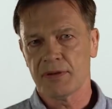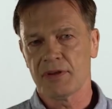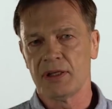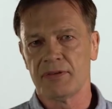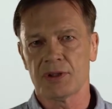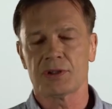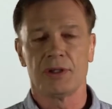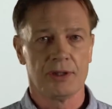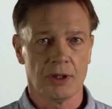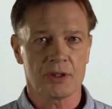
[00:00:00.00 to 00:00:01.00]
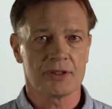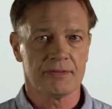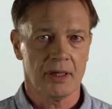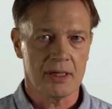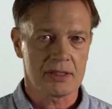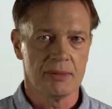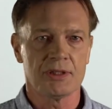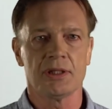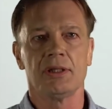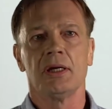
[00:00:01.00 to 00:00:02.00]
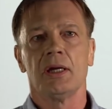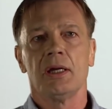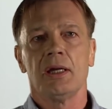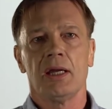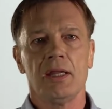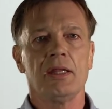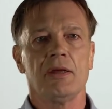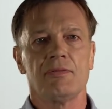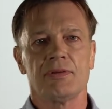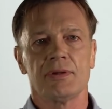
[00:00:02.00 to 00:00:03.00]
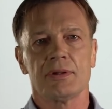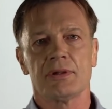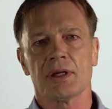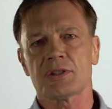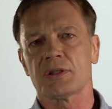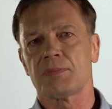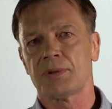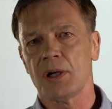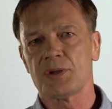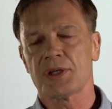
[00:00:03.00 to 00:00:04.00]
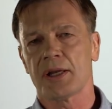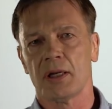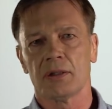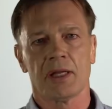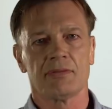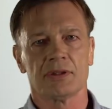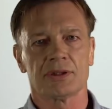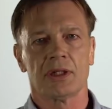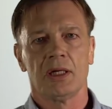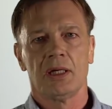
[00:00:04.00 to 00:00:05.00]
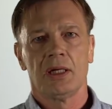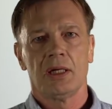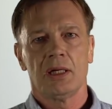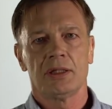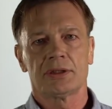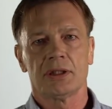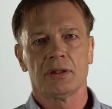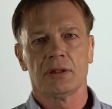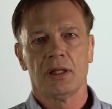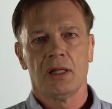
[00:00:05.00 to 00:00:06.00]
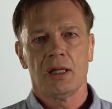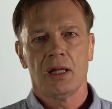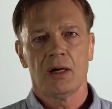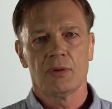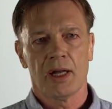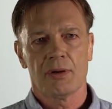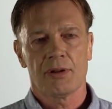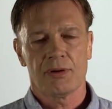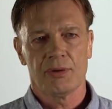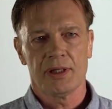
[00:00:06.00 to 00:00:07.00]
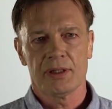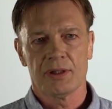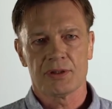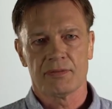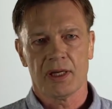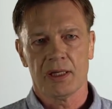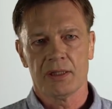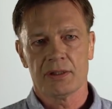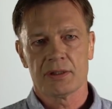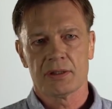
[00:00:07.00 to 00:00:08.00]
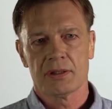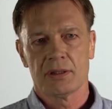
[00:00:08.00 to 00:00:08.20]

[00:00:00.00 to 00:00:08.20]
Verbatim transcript: of the liver to detoxify is limited in the infant and doesn't approach adult levels until around three years of age.